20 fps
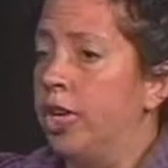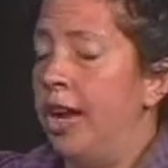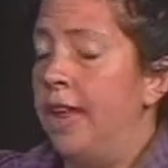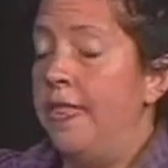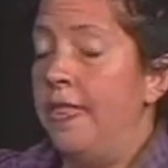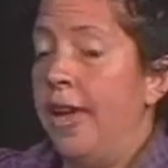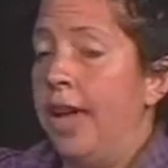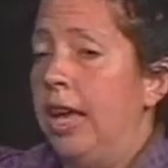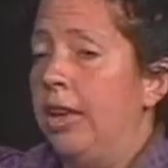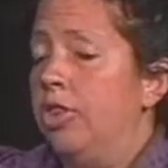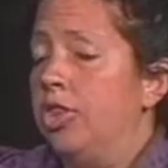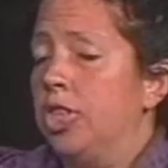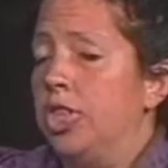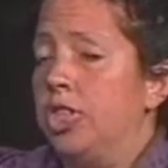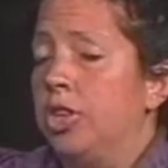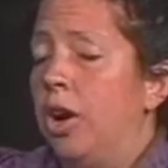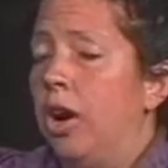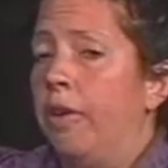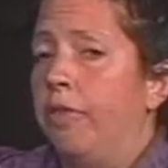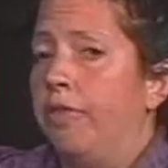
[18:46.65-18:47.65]
and they
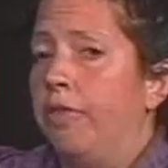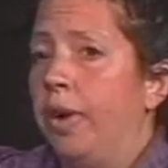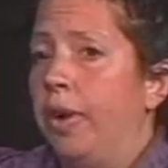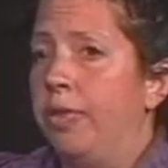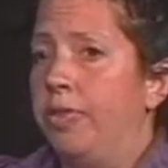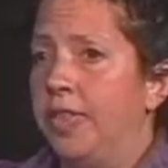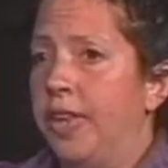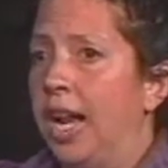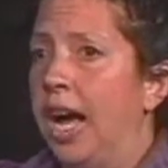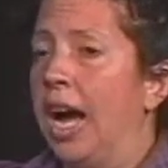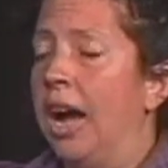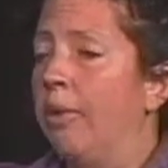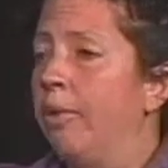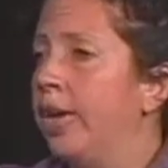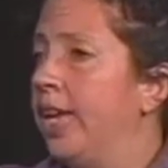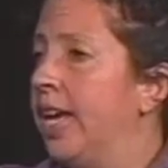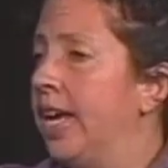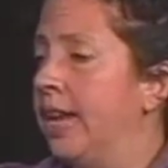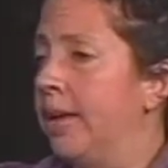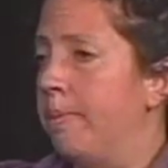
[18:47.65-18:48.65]
just all felt that I
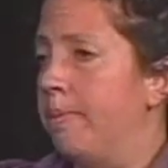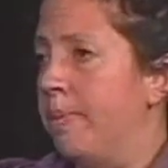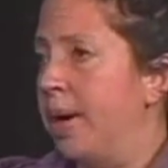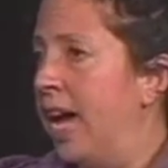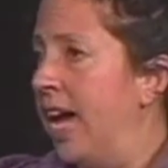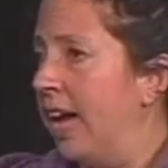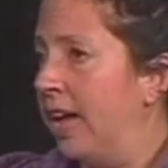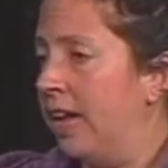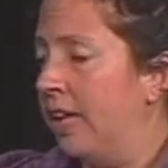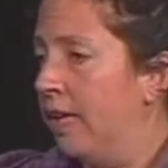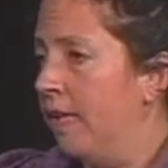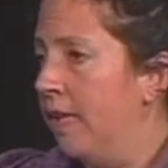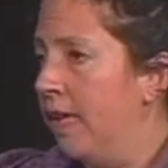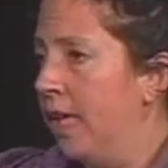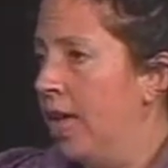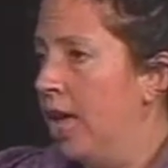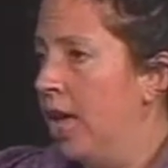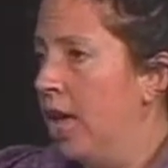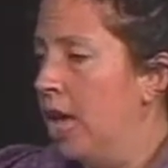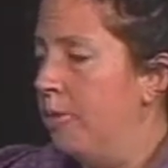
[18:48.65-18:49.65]
would get him back
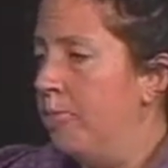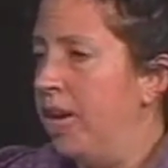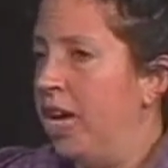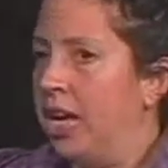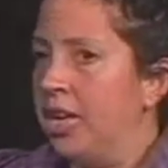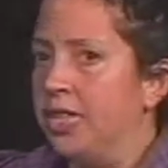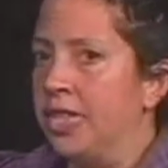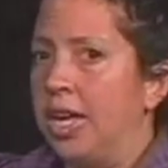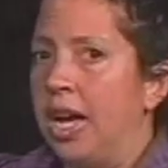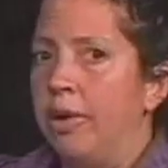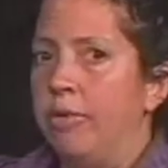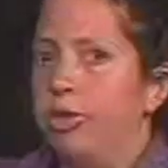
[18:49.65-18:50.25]
because I